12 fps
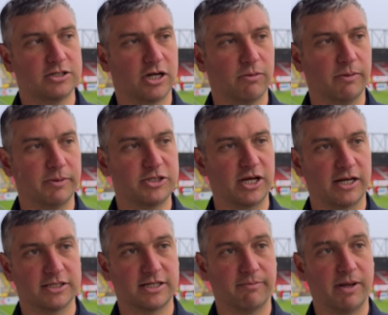come up and
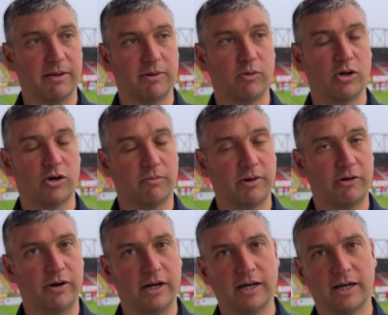challenge that maybe weren't on my
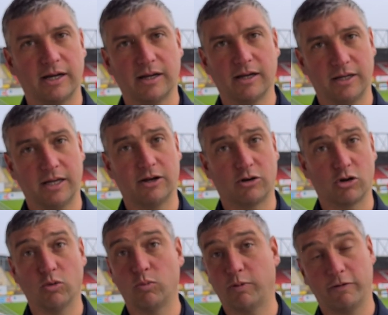radar a year
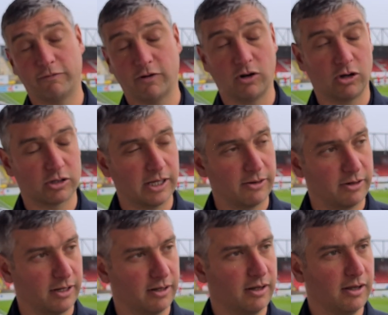ago before lockdown hit.